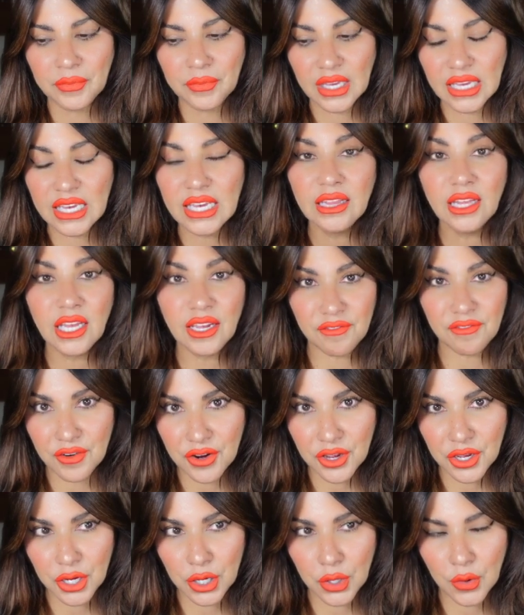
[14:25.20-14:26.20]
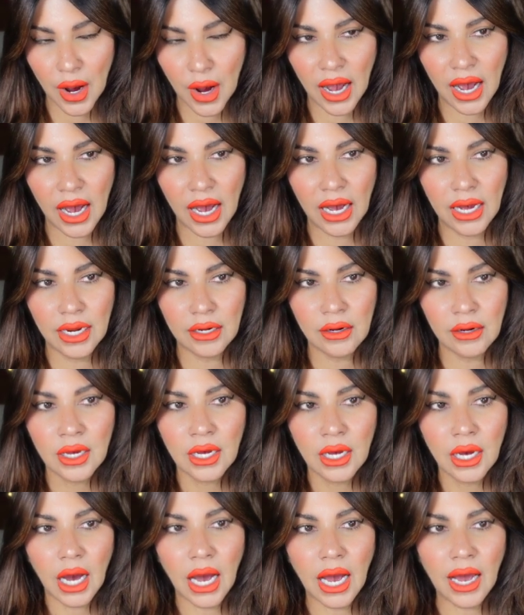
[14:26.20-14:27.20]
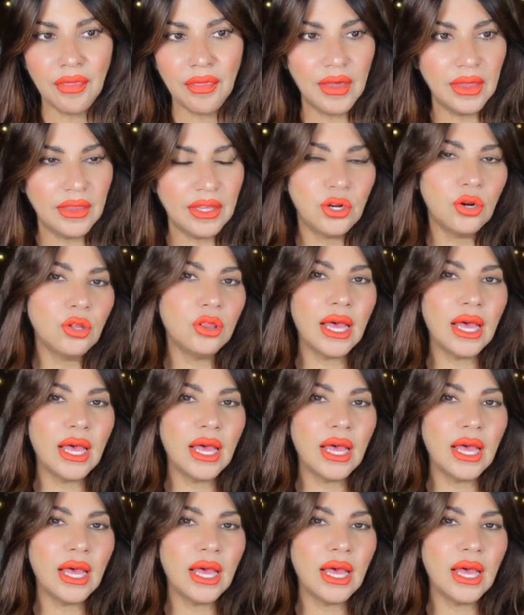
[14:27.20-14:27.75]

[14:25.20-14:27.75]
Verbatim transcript: healing for you. And then,